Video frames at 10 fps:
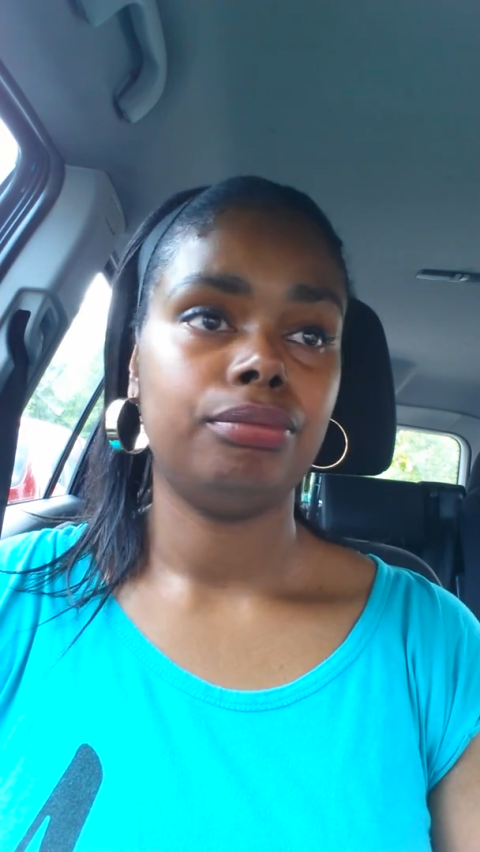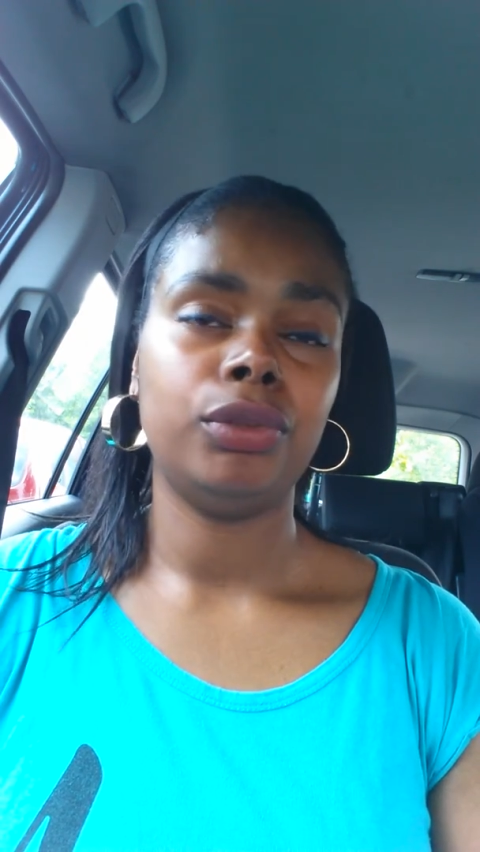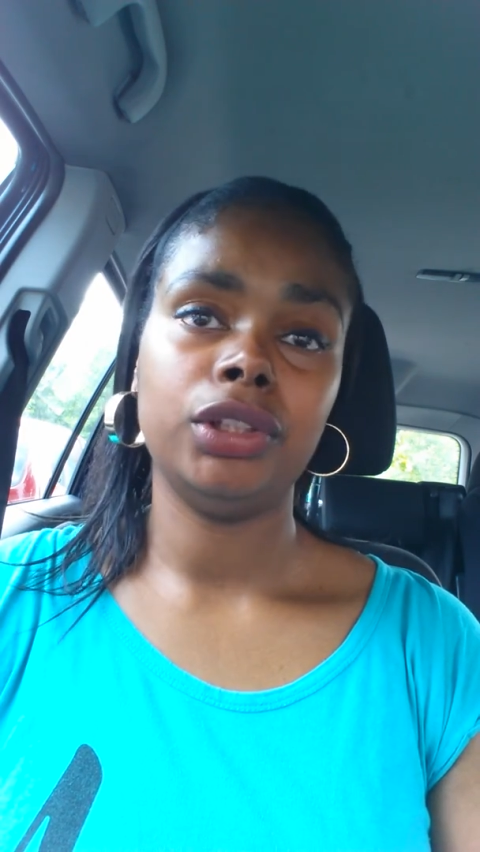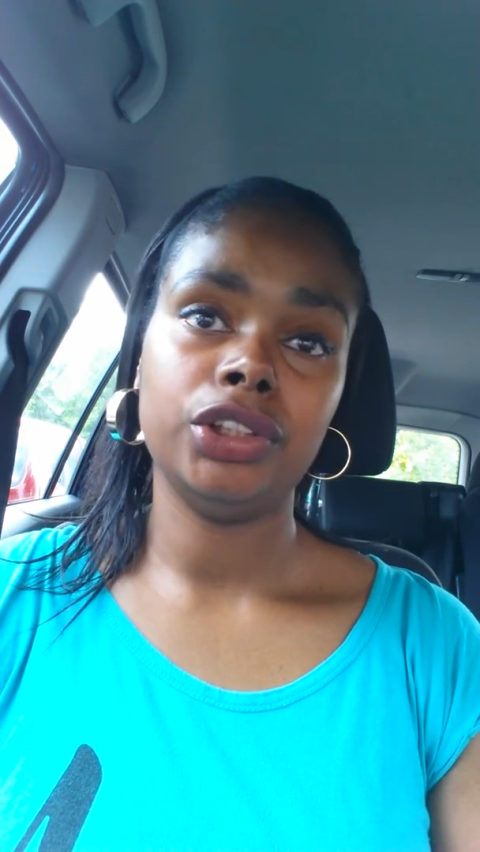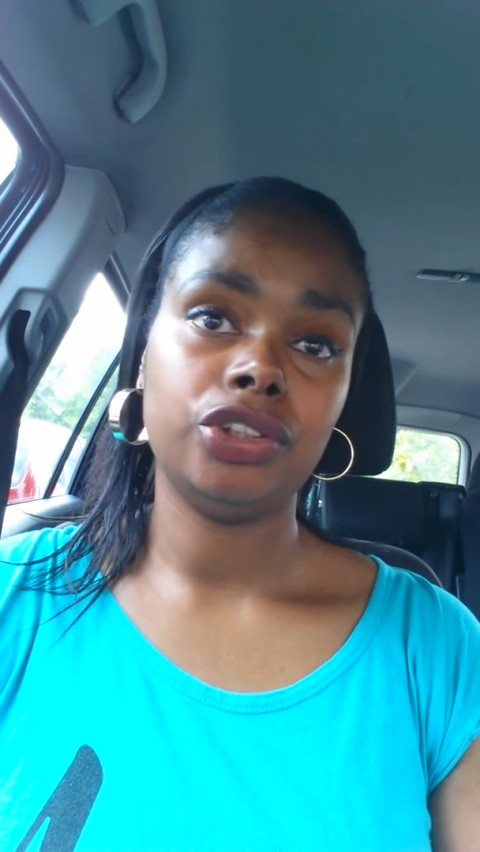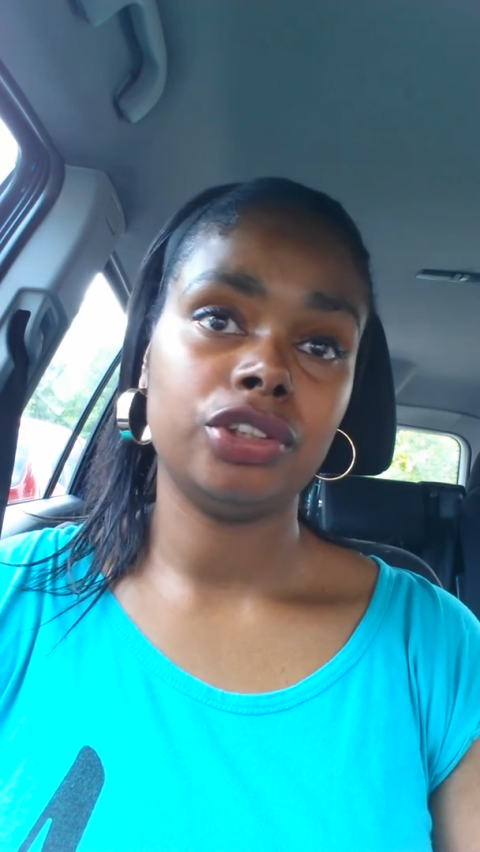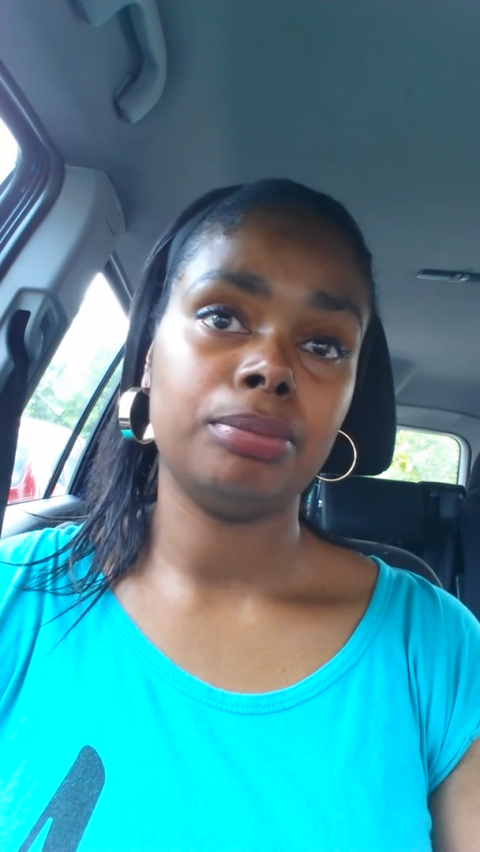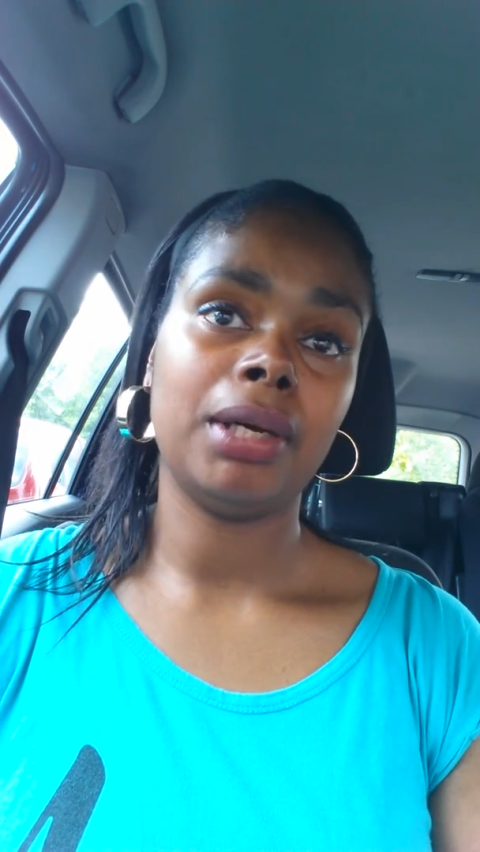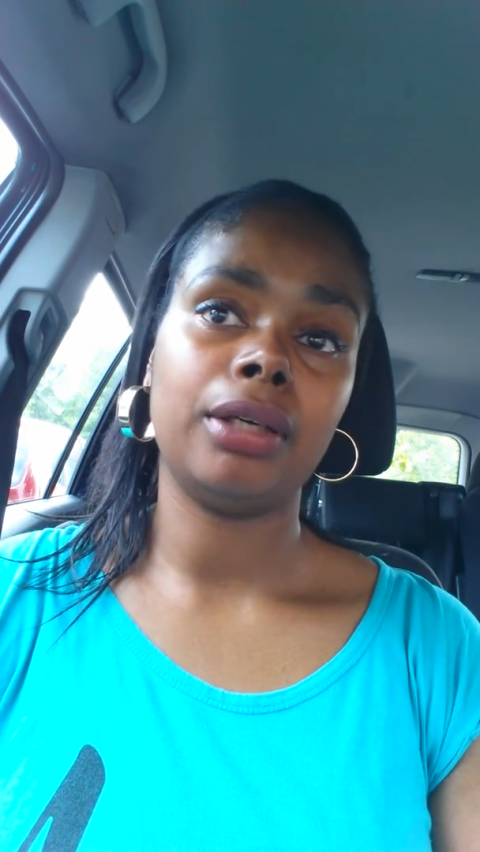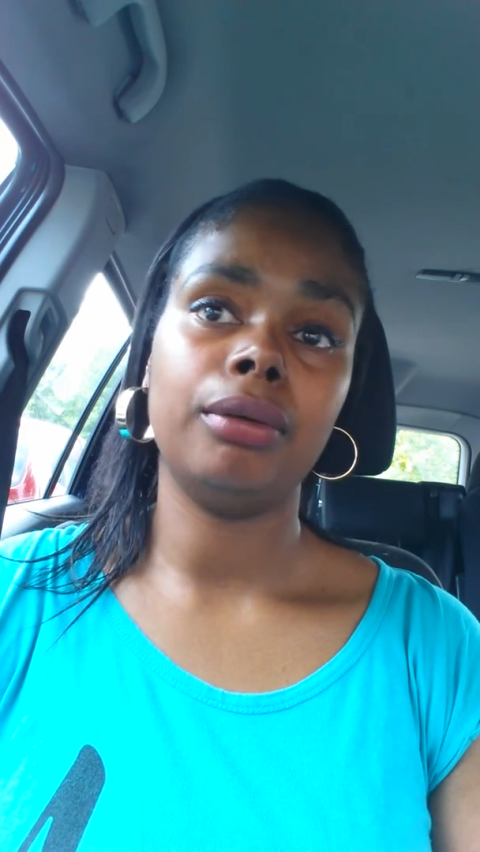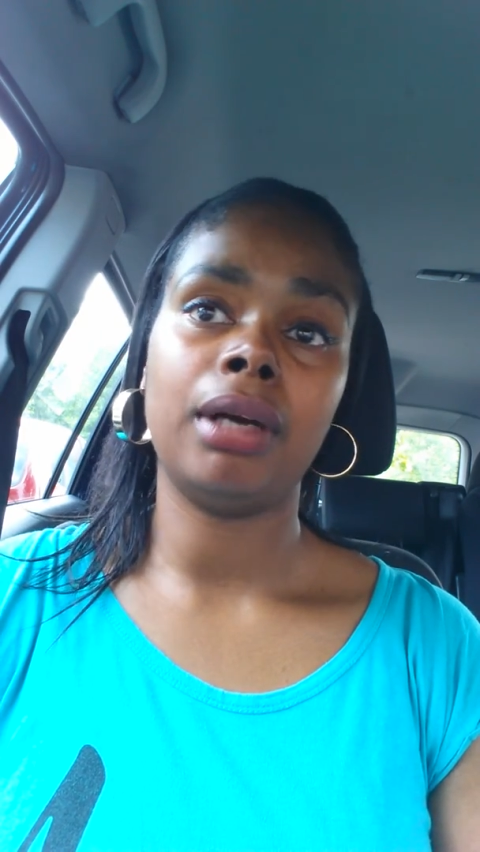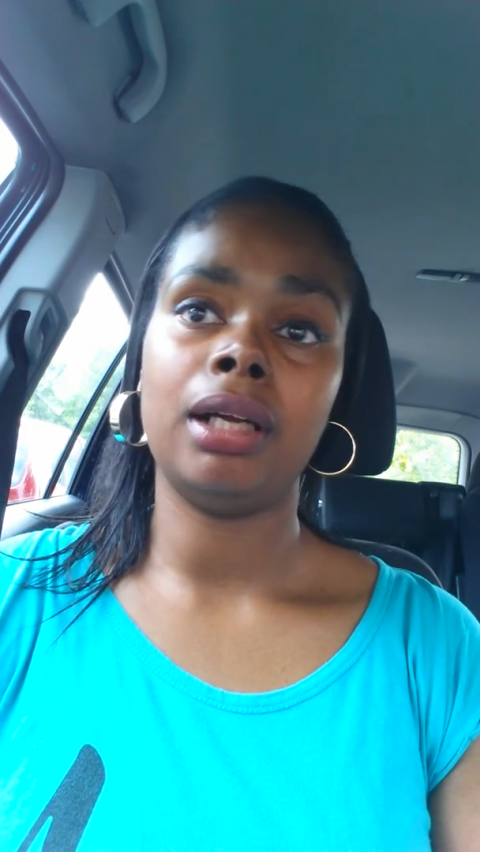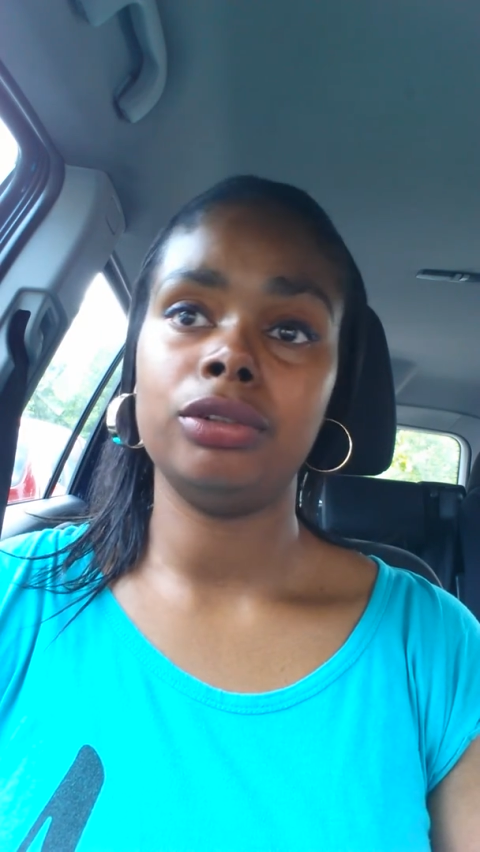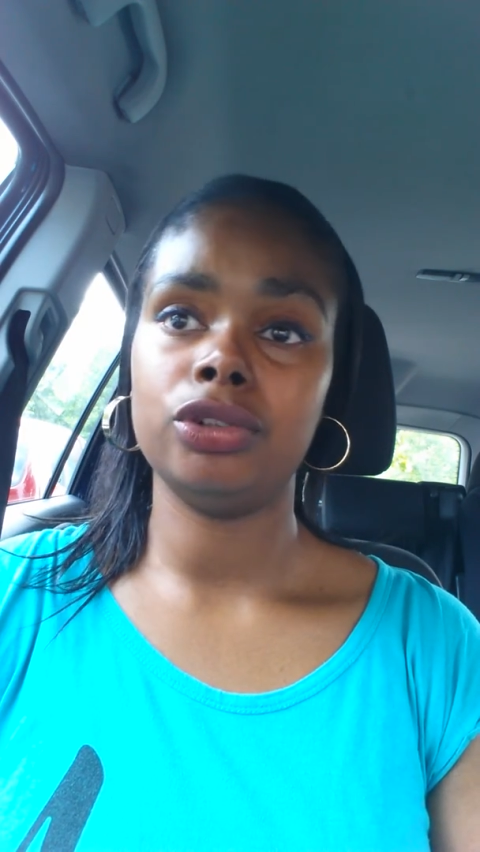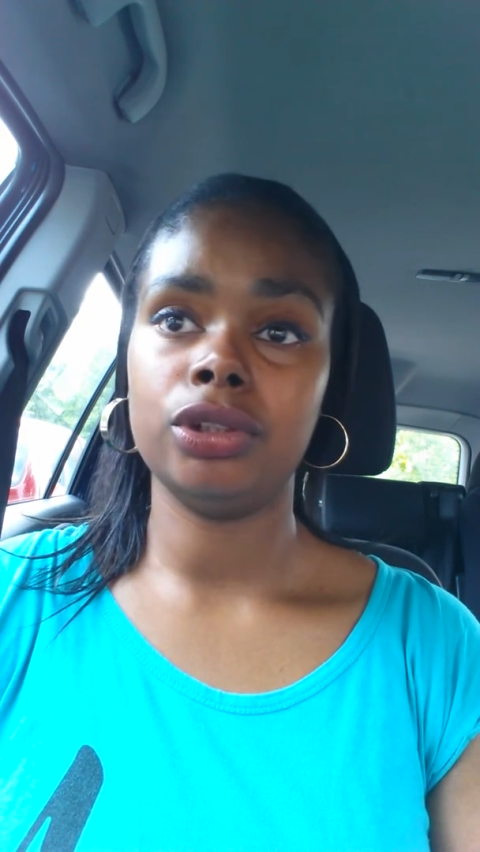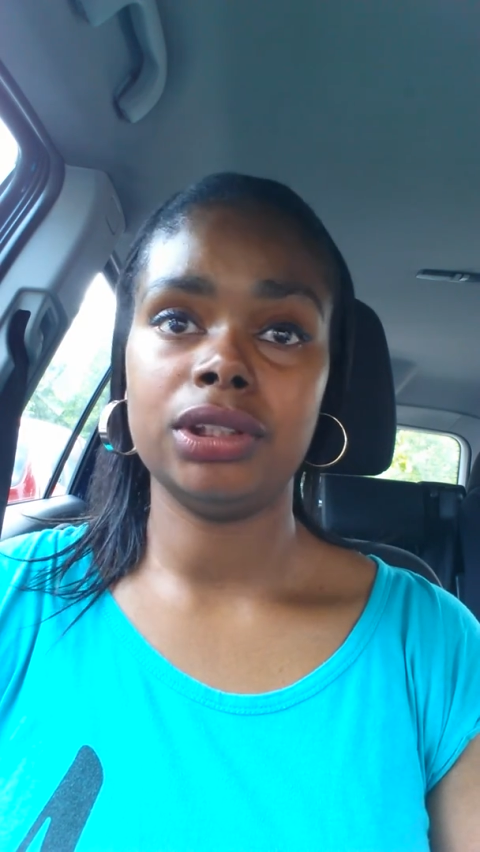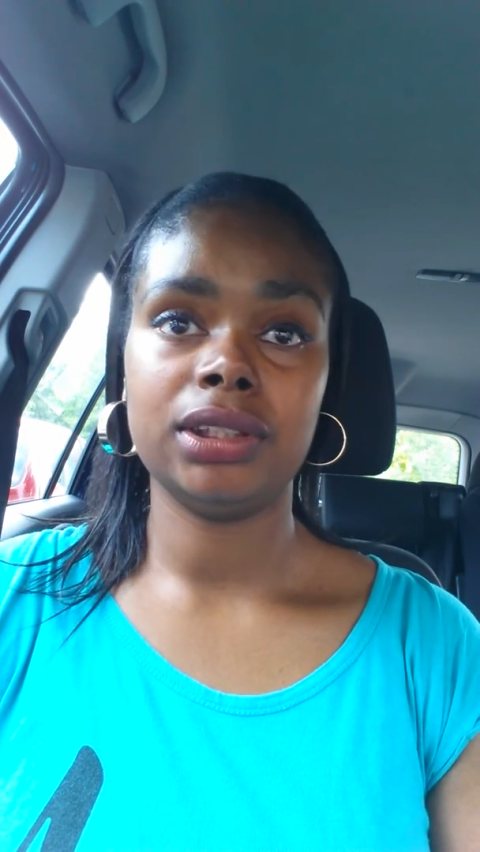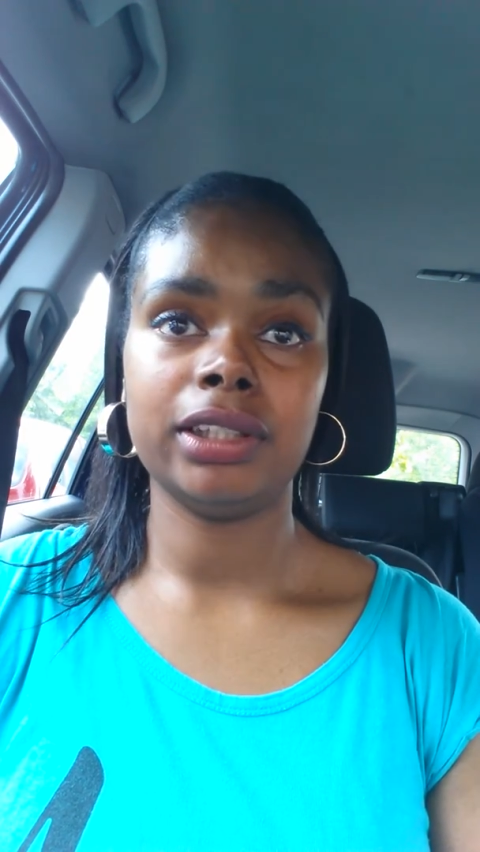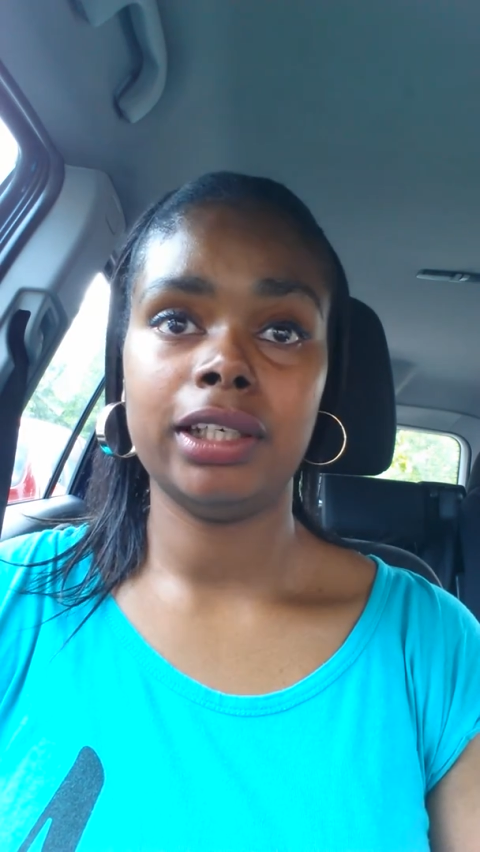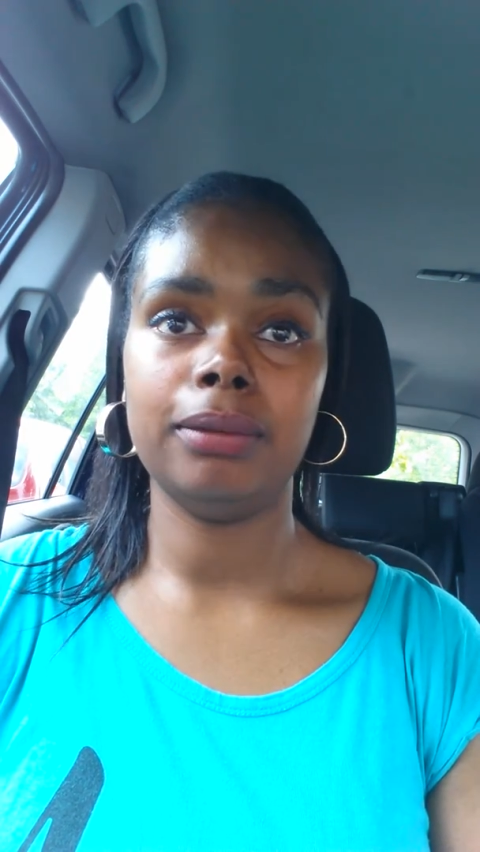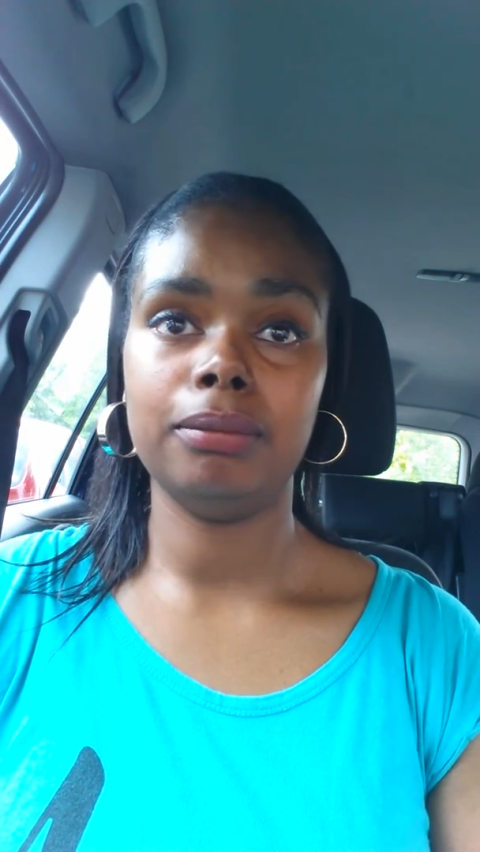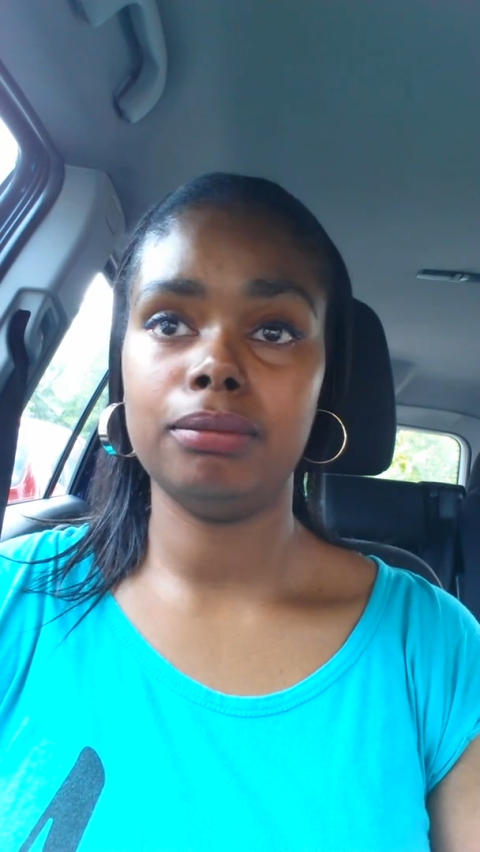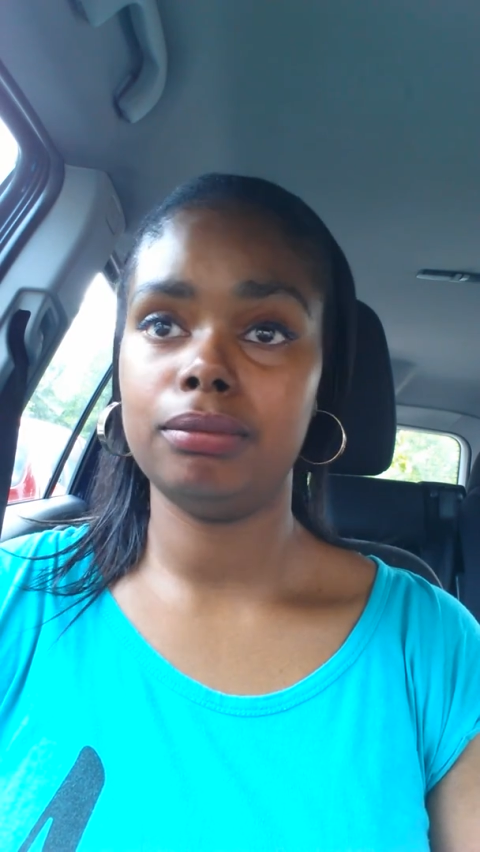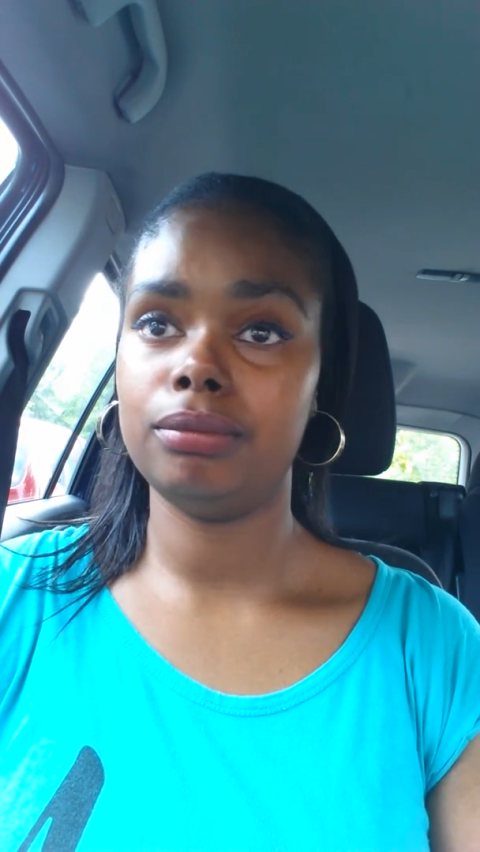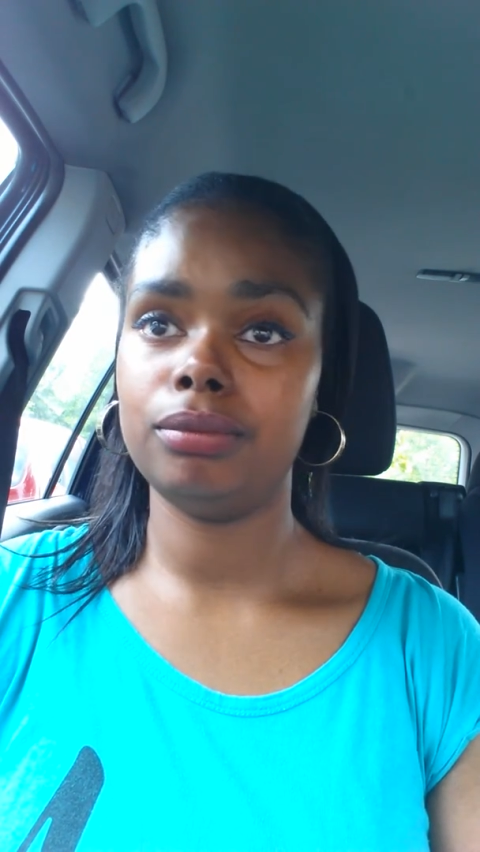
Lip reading: religious backgrounds or the same